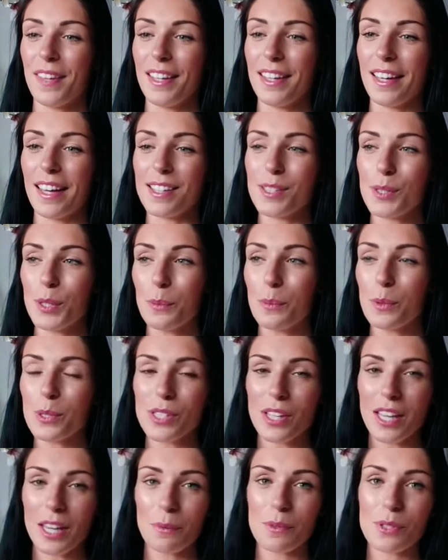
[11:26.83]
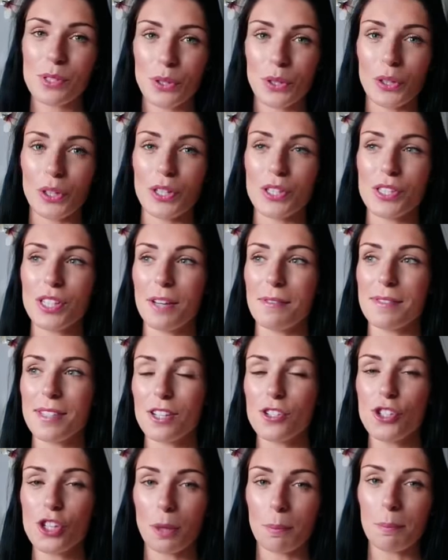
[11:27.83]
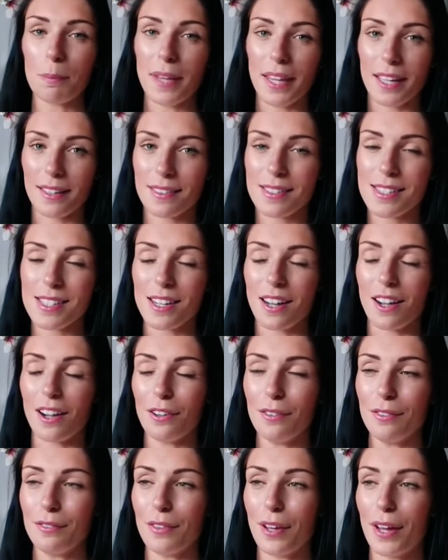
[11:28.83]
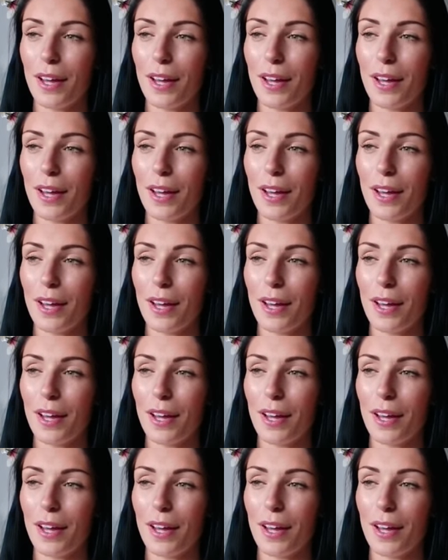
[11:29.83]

Yeah, so it was good. It was like jumpy and stuff.